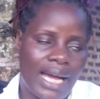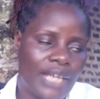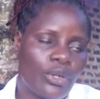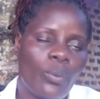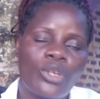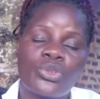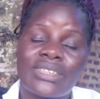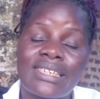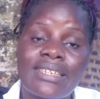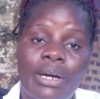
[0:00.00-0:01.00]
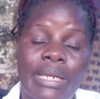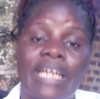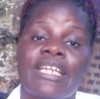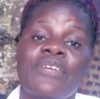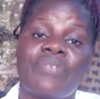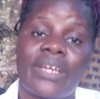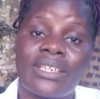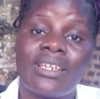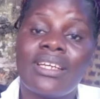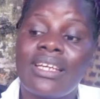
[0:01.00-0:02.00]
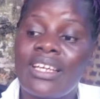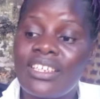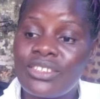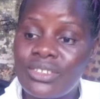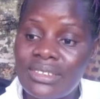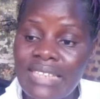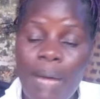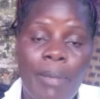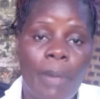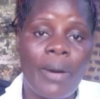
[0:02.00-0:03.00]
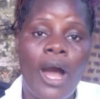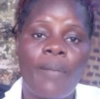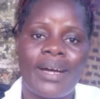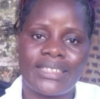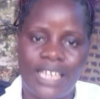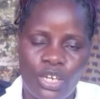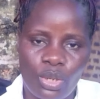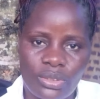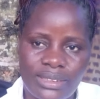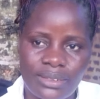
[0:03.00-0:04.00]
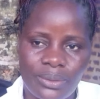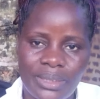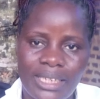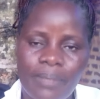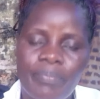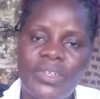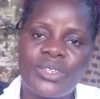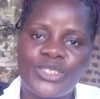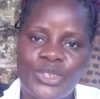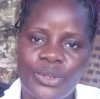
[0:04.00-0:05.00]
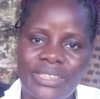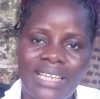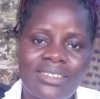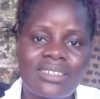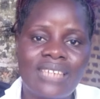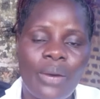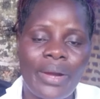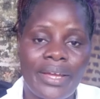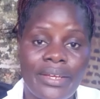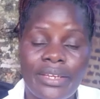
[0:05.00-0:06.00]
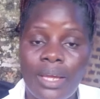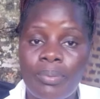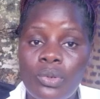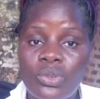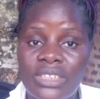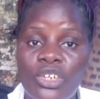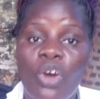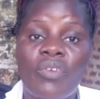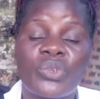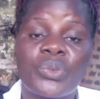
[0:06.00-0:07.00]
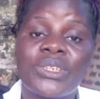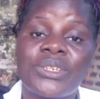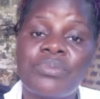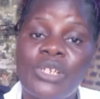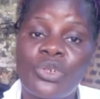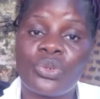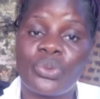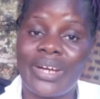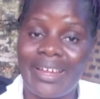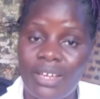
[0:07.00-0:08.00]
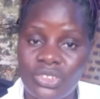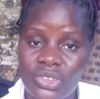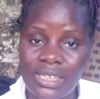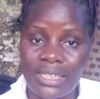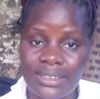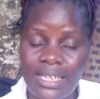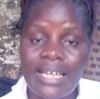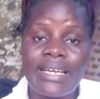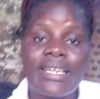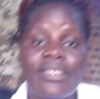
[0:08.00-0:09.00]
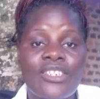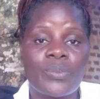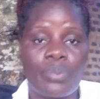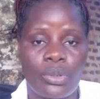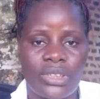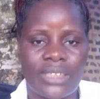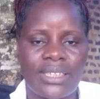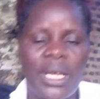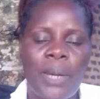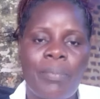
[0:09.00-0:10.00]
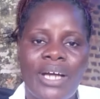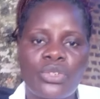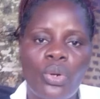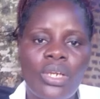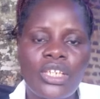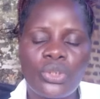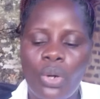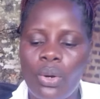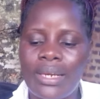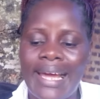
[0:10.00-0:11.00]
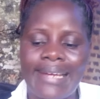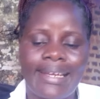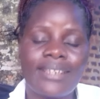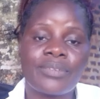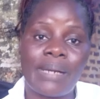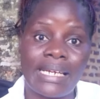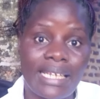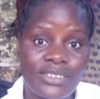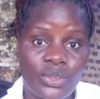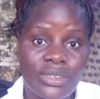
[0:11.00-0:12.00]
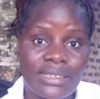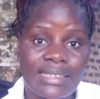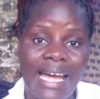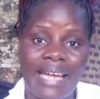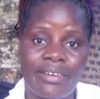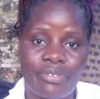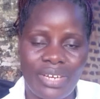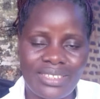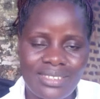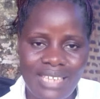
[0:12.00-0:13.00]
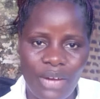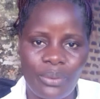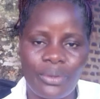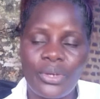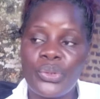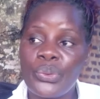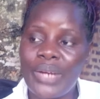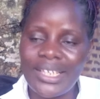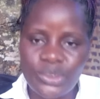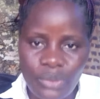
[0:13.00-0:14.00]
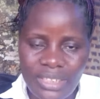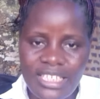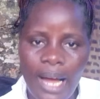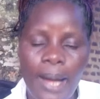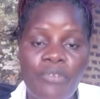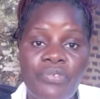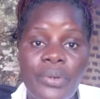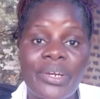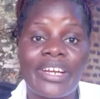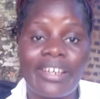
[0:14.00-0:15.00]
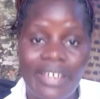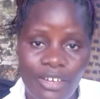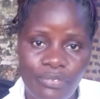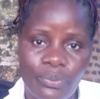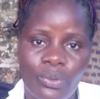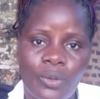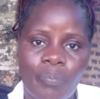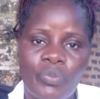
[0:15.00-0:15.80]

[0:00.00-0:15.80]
I don't want to sit down and even sum up how much I lost, okay? So that is how I ended up losing over 20 million Ugandan shillings in this project. But all in all, I learned my lessons, and right now, you guys, right now, I'm very careful